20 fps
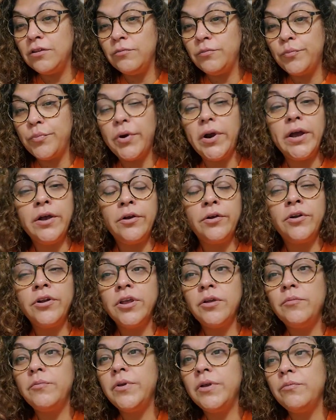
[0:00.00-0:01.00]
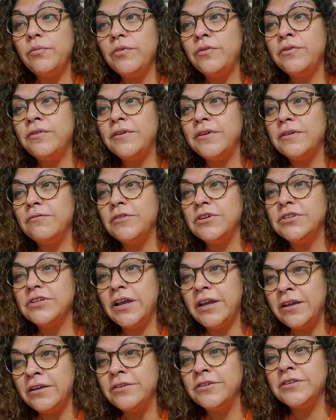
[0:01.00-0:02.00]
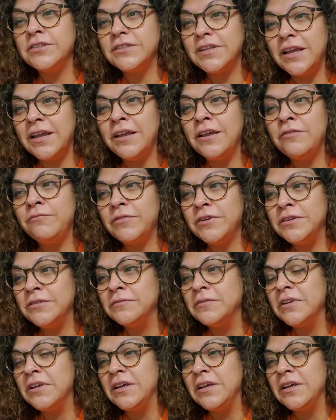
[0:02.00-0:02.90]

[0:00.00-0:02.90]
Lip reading: priority people, and which I understand, but